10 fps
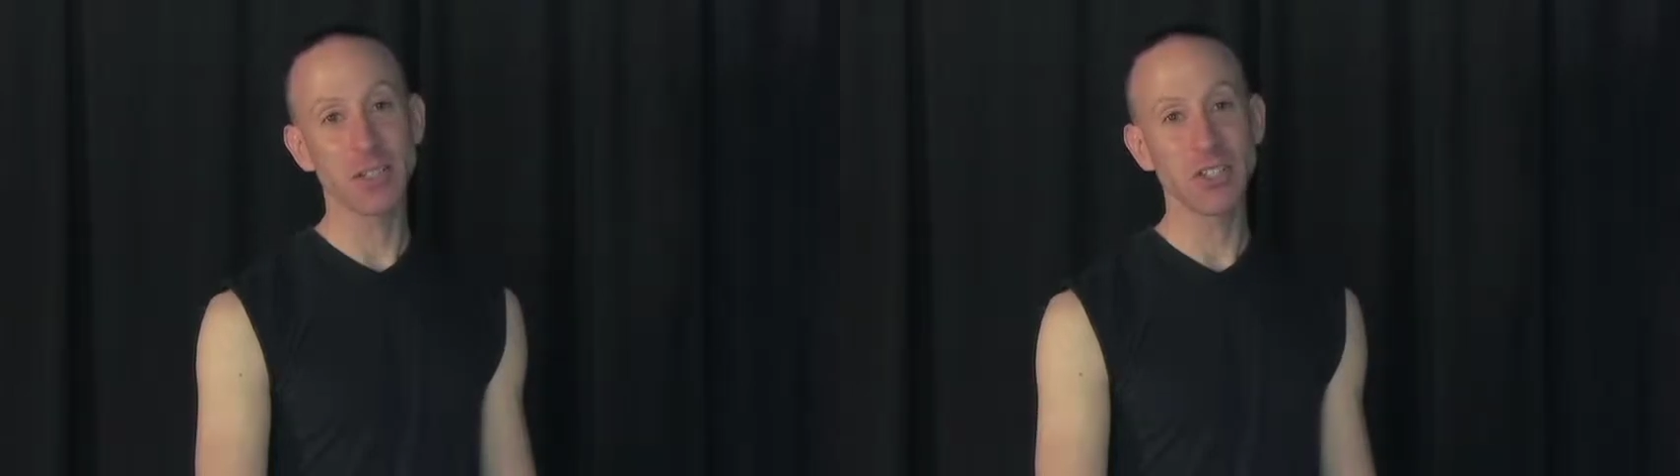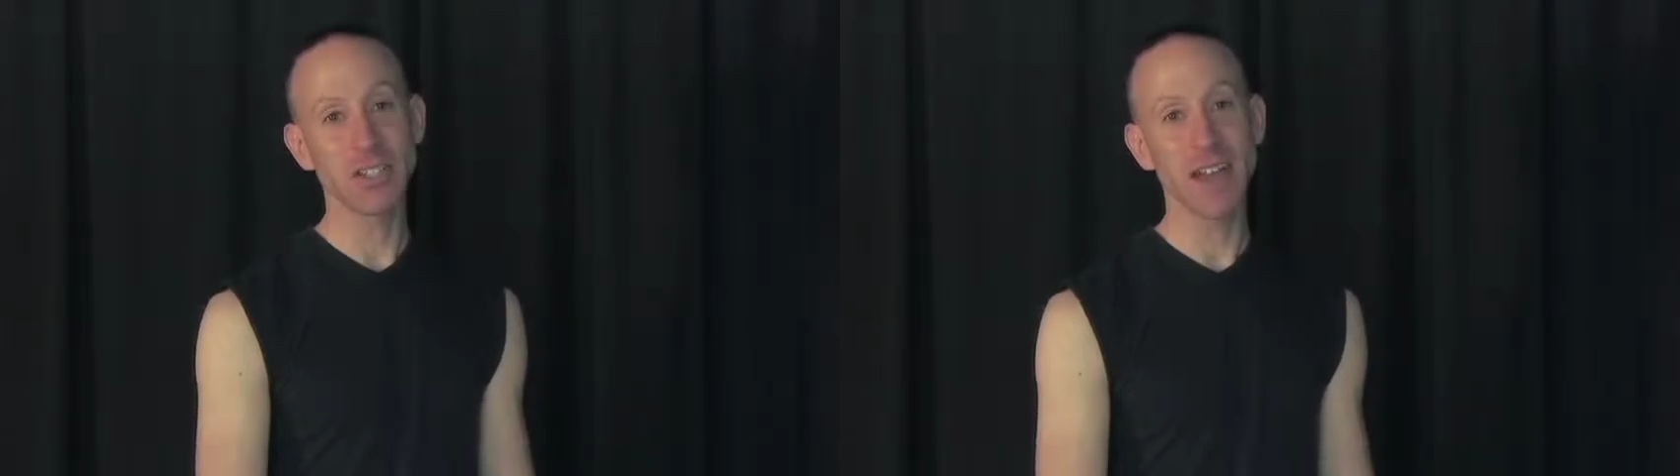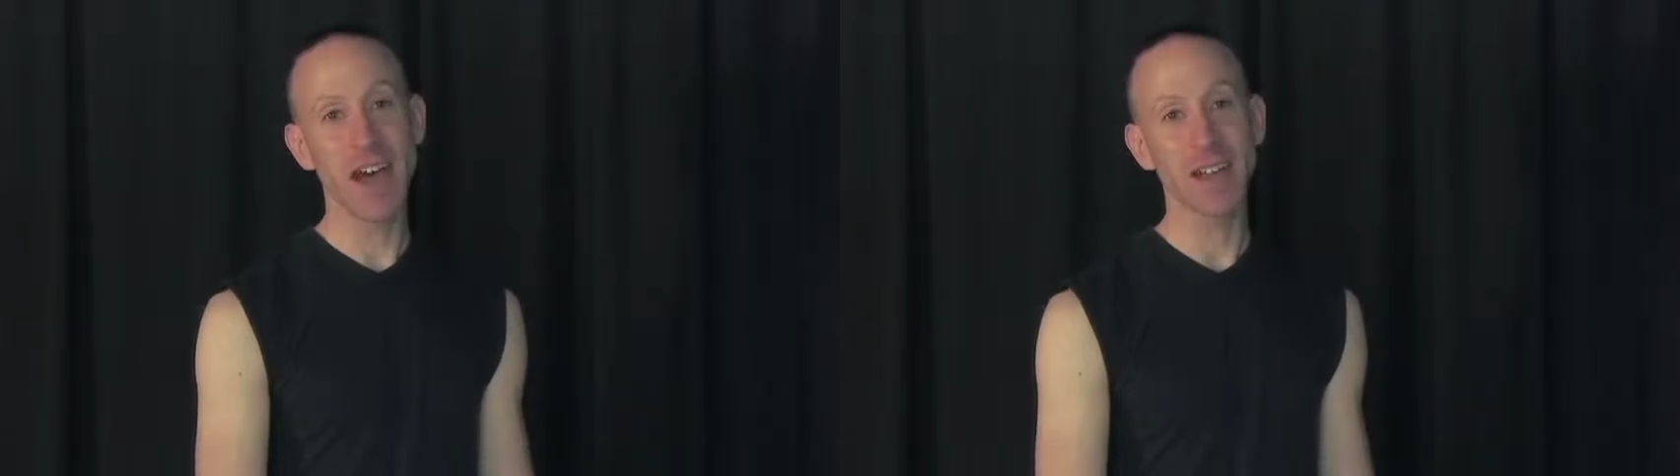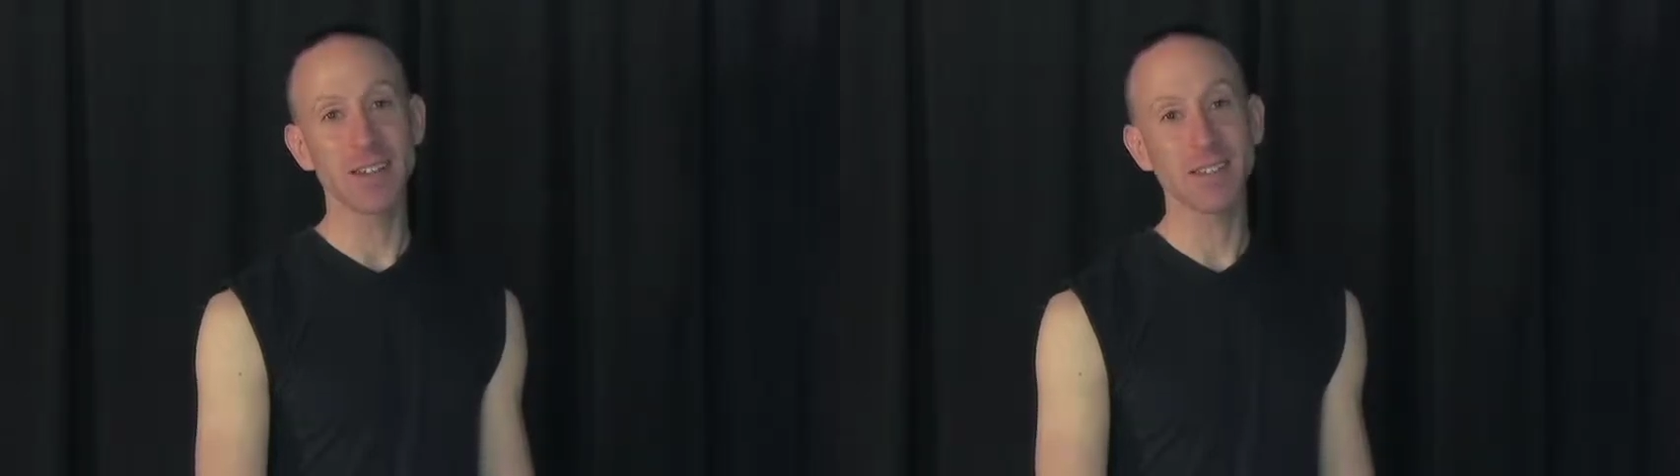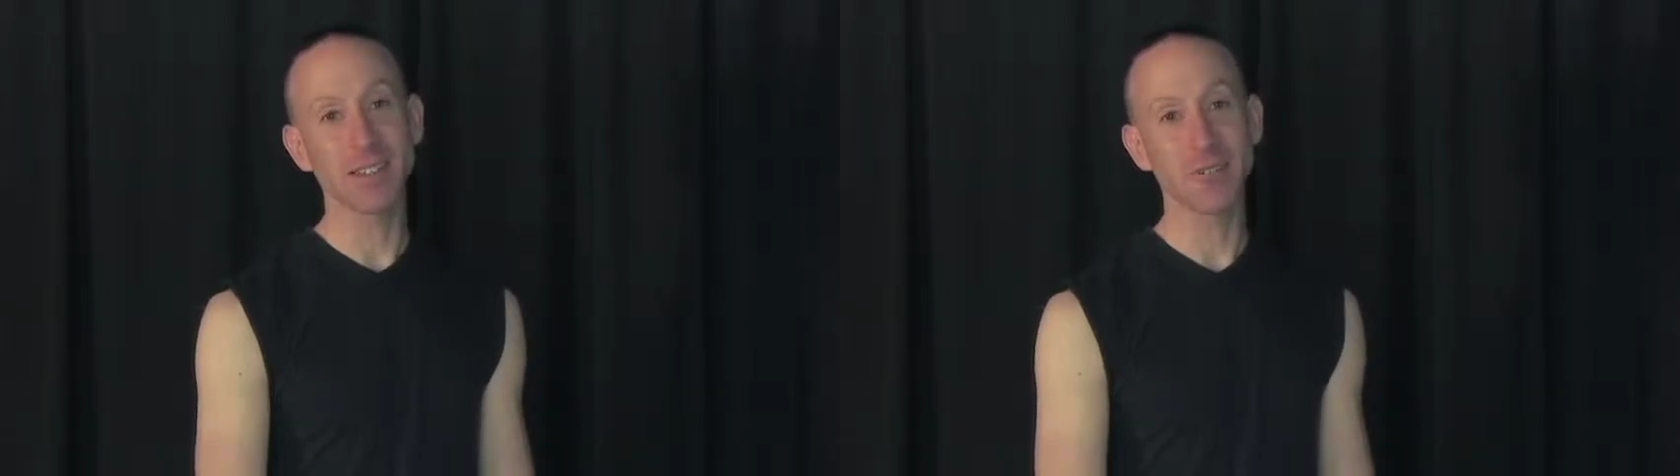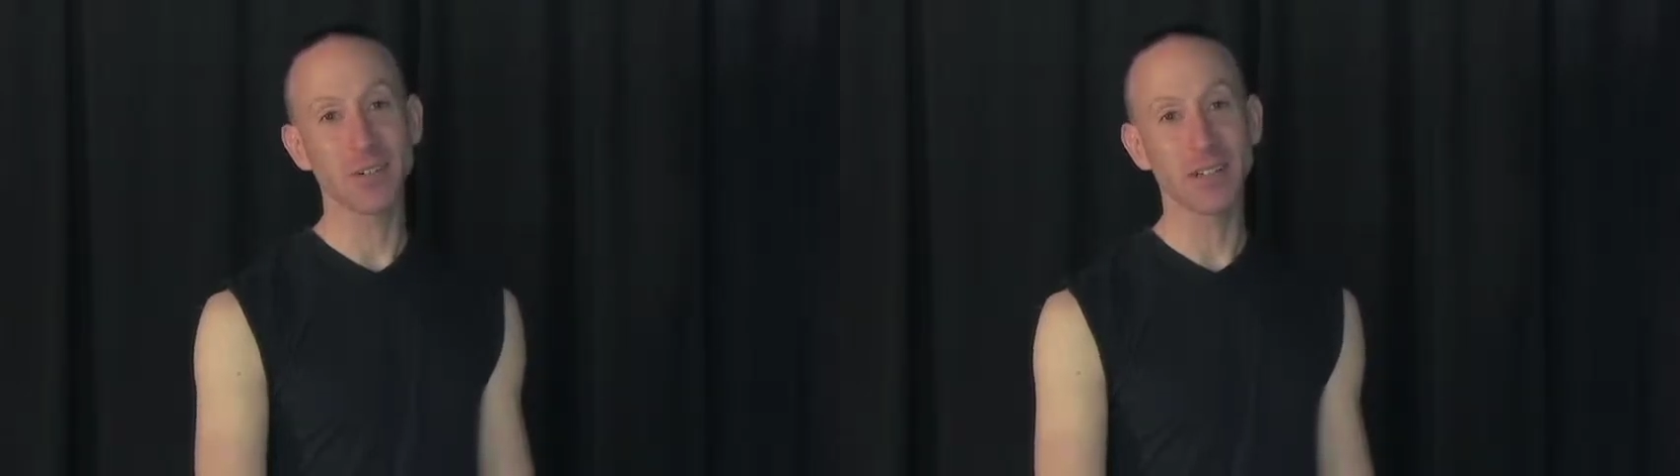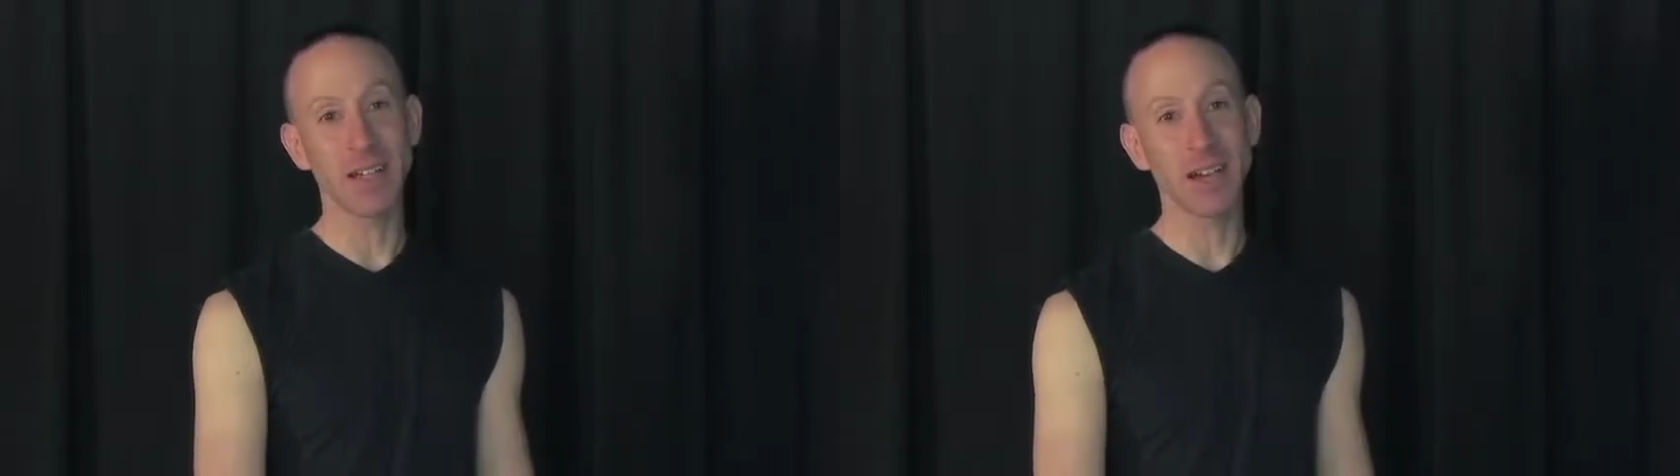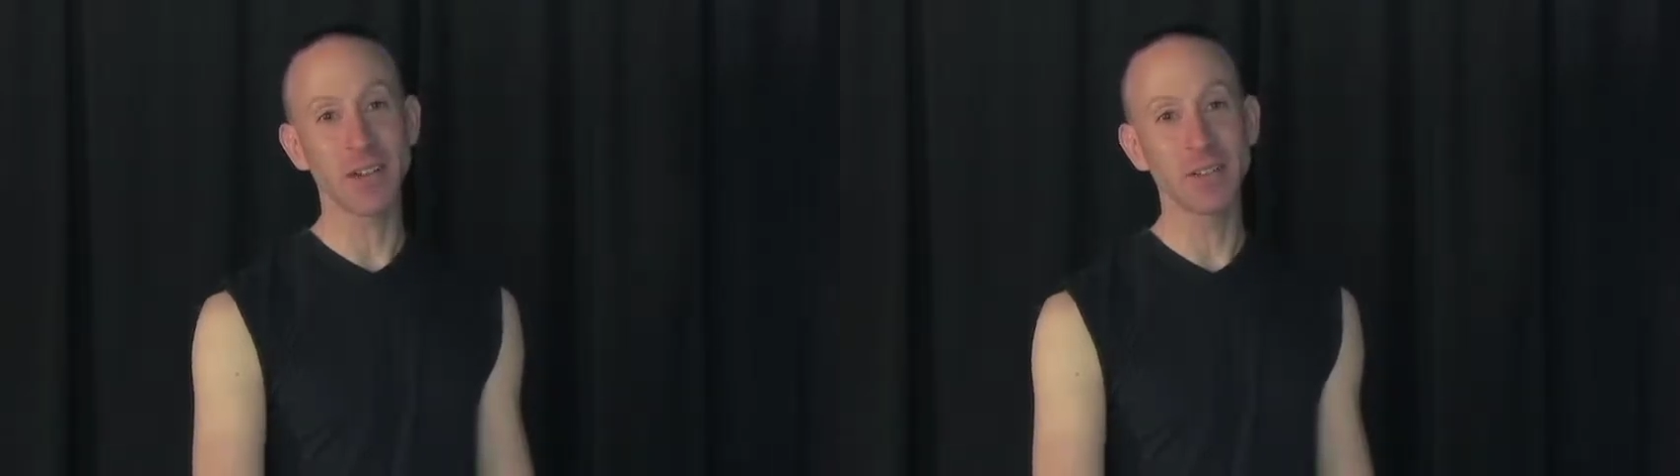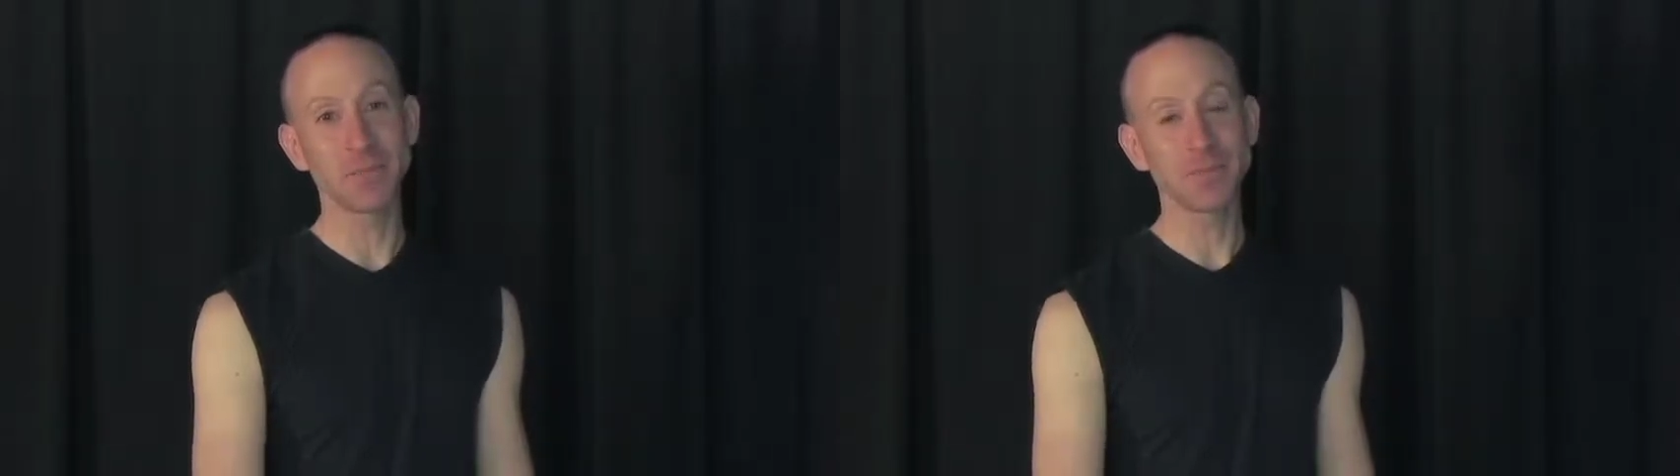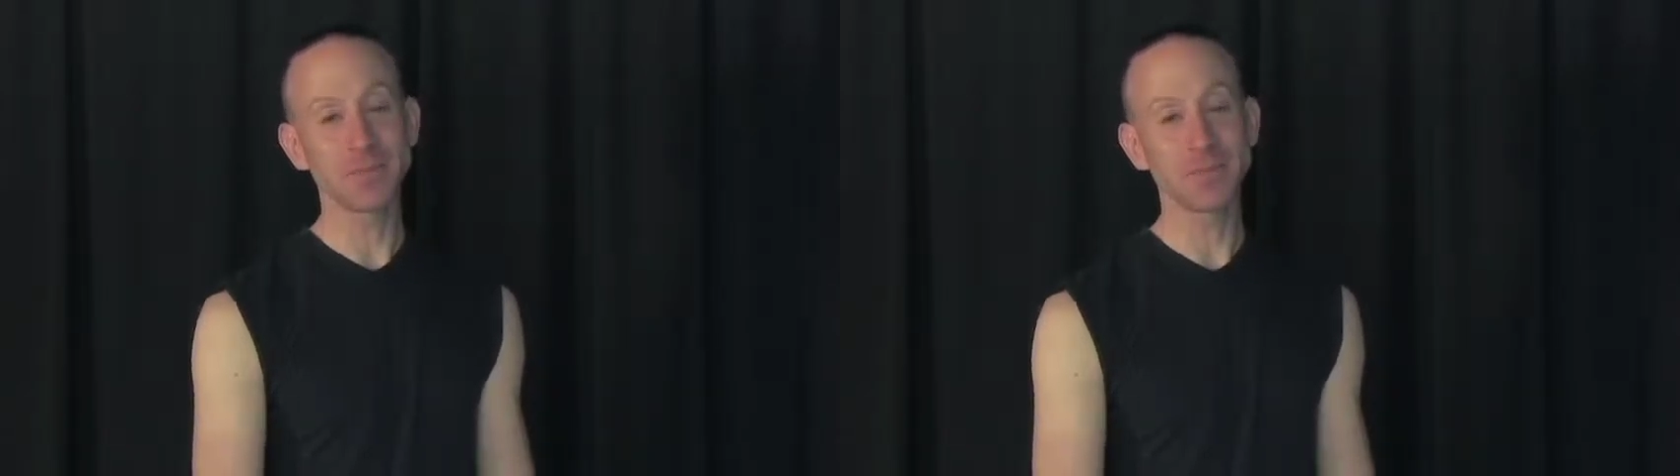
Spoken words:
just adds a different layer